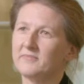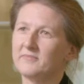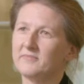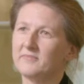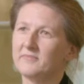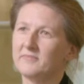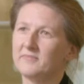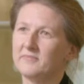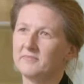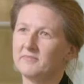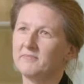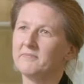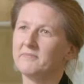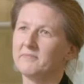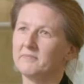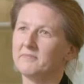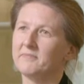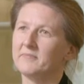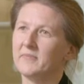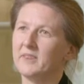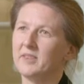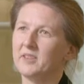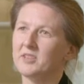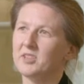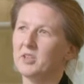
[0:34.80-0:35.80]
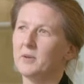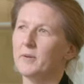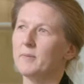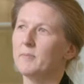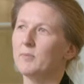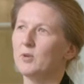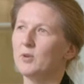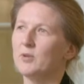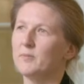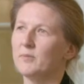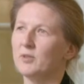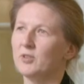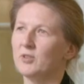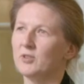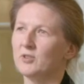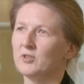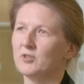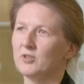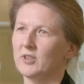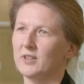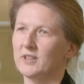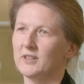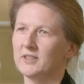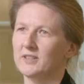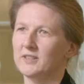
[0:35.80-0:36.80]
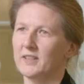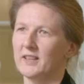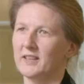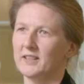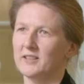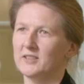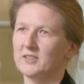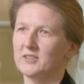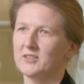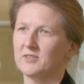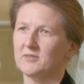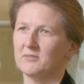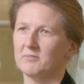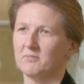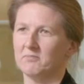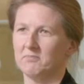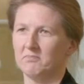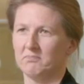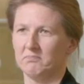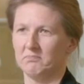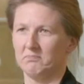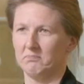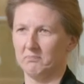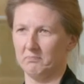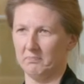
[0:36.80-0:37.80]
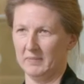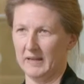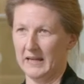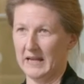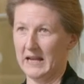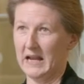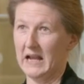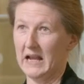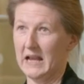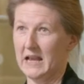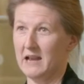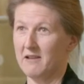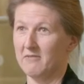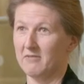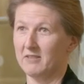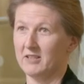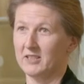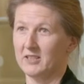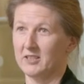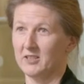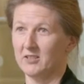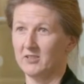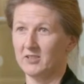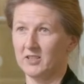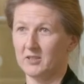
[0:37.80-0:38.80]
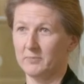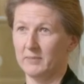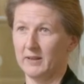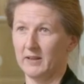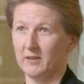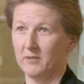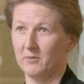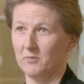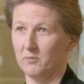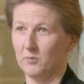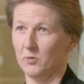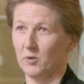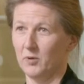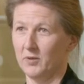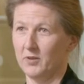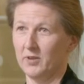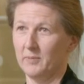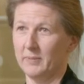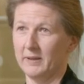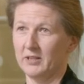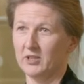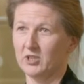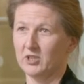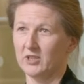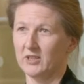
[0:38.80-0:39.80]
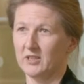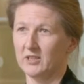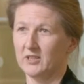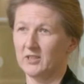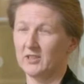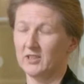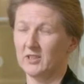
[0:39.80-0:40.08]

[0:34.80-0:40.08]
employers. So employment contracts, that's being clear at the start about what the pension